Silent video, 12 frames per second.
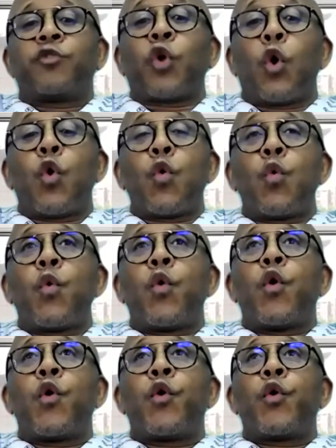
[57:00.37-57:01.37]
So
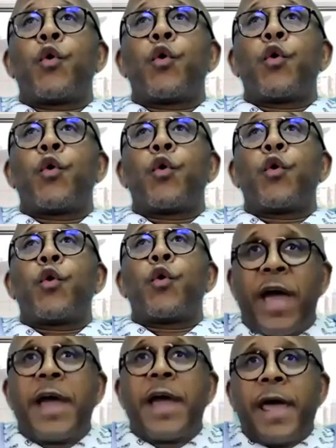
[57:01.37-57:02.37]
you
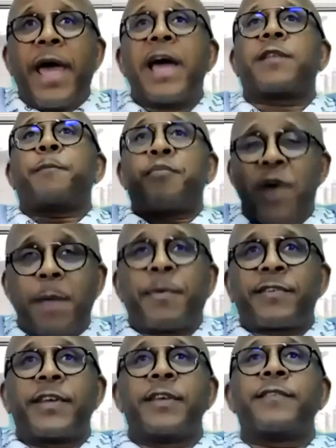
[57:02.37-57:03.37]
then had
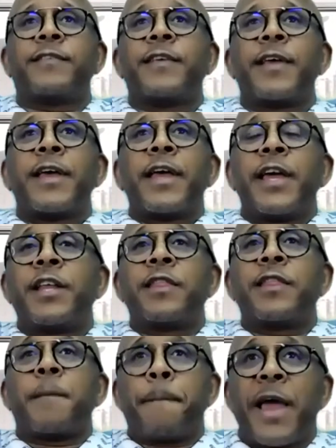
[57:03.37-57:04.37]
premises in
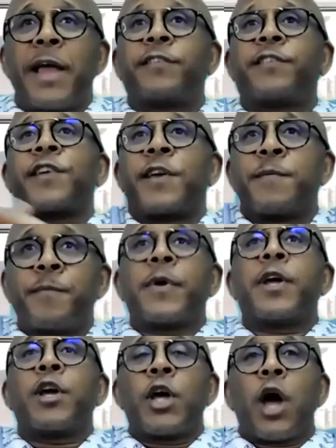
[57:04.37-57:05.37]
the mainstream
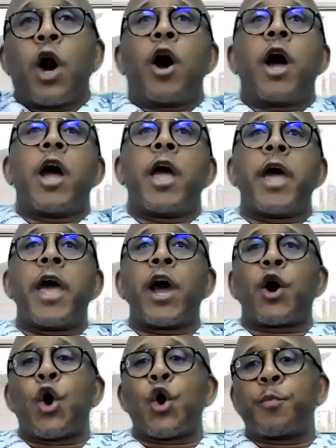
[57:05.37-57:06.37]

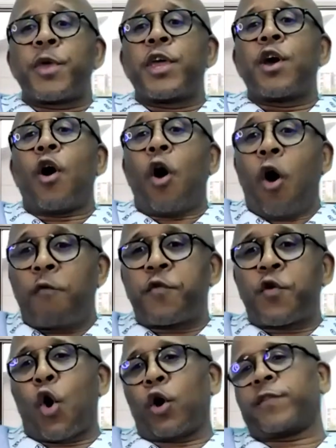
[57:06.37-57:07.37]
economy of
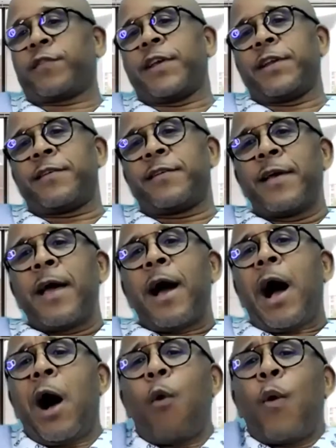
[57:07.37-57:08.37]
Coxted.
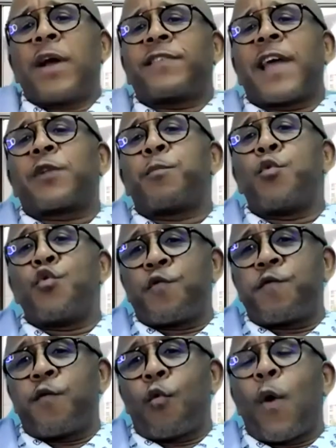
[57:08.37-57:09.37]
How was that
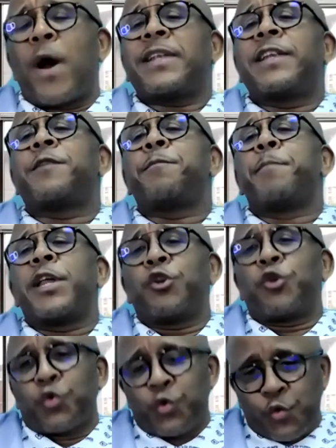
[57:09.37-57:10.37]
move? What did it
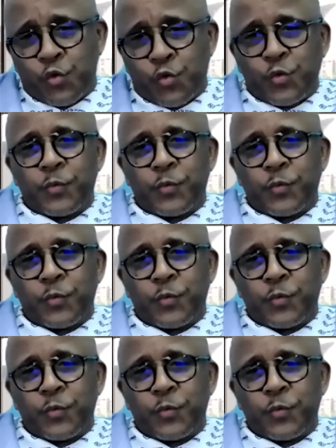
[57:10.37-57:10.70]
mean to you?